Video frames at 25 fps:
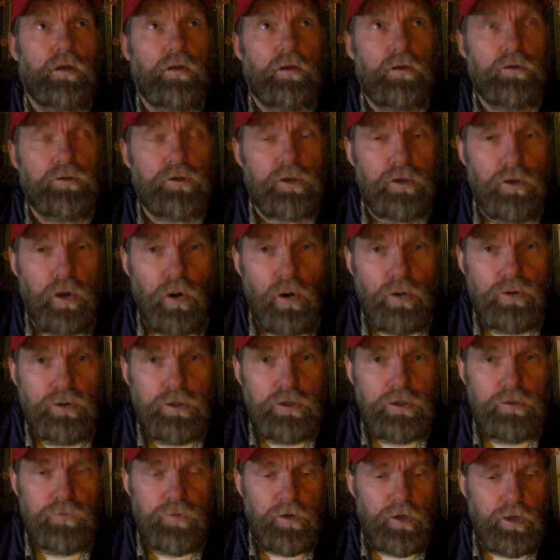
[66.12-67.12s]
Sir
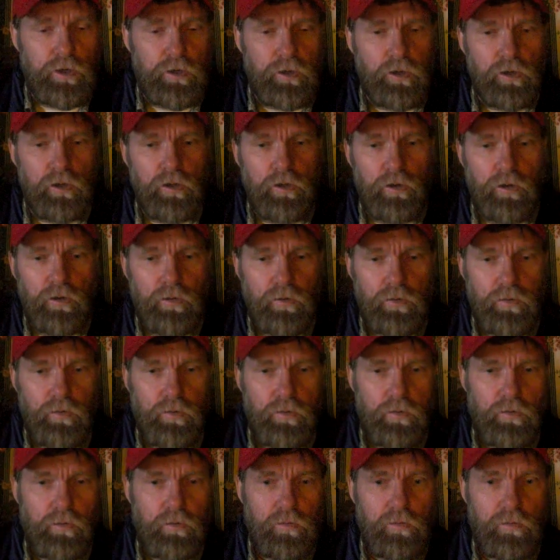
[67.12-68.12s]
Hoax's video
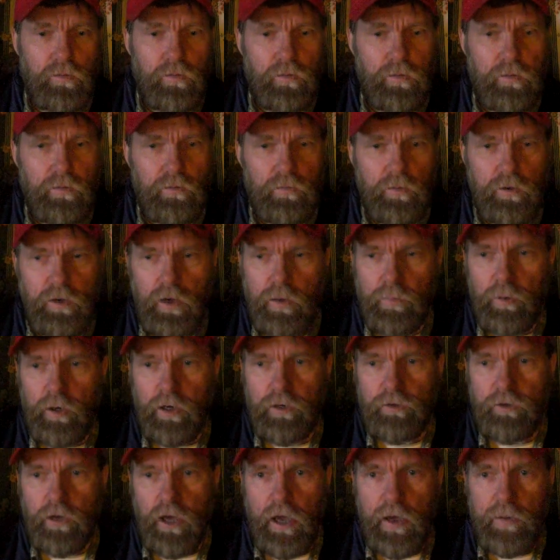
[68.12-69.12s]
a number
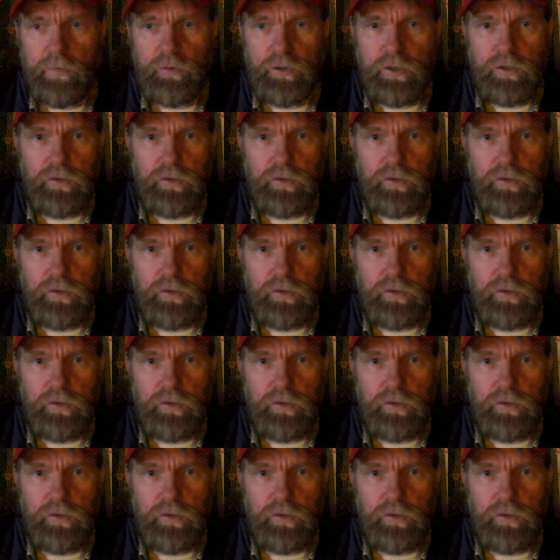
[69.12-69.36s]
of times,